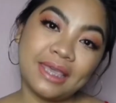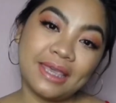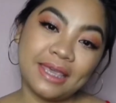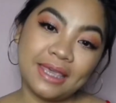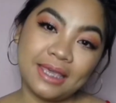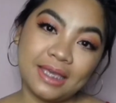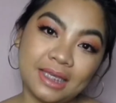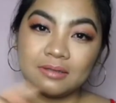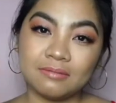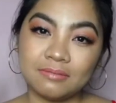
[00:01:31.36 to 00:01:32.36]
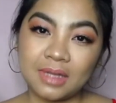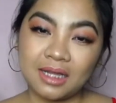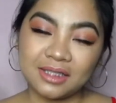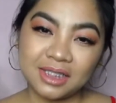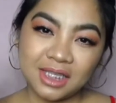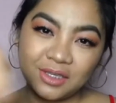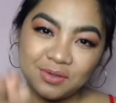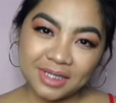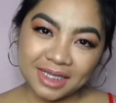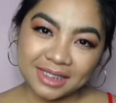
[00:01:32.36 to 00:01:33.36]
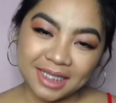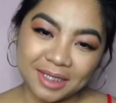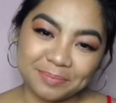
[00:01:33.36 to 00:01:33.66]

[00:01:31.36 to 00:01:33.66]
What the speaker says: And I'll see you next time.